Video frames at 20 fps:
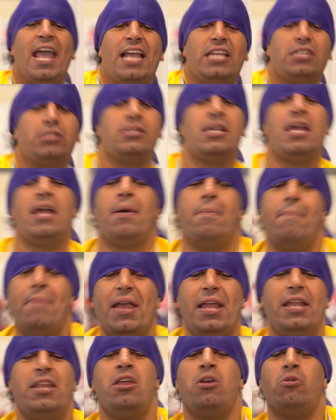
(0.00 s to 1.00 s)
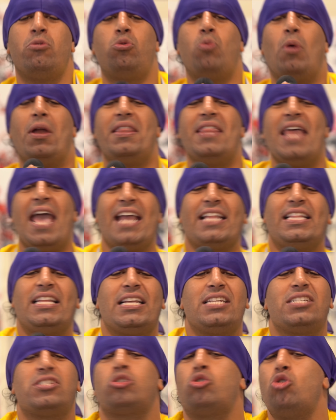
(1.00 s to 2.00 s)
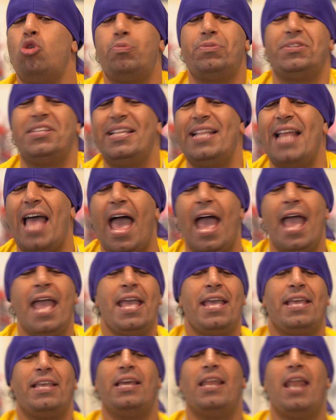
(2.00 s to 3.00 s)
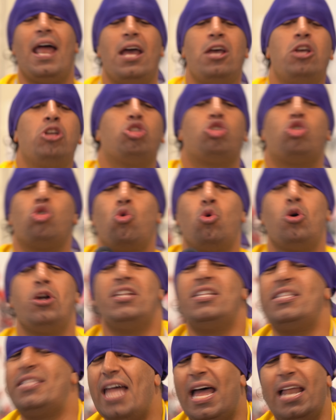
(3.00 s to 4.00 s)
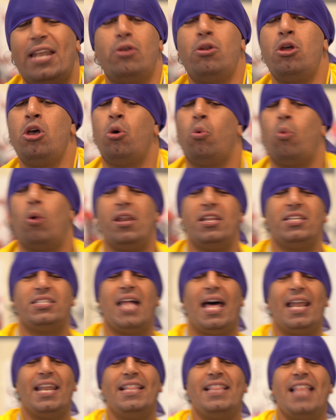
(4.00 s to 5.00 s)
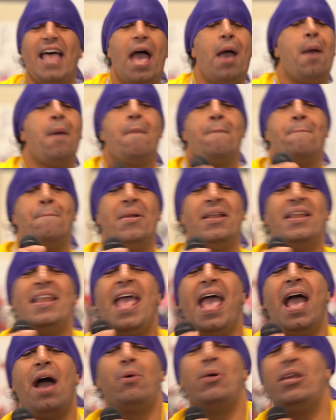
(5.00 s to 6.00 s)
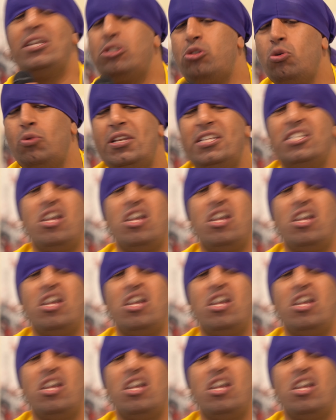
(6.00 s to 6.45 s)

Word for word: he's been with one of the hecticest groups in that, you know, toured, done what he's done in that, but now he's doing